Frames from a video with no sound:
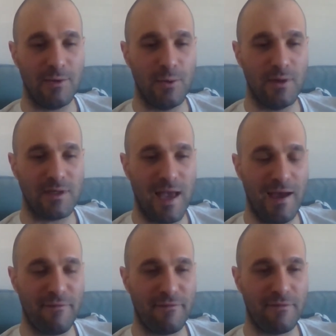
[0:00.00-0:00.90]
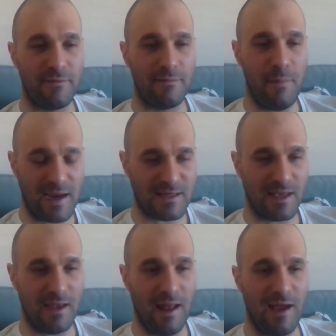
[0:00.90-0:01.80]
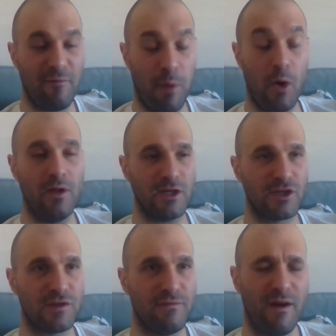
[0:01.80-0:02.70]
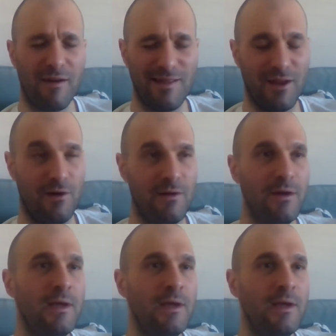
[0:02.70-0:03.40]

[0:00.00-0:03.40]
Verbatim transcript: who is half Mexican, half Polish. Very little.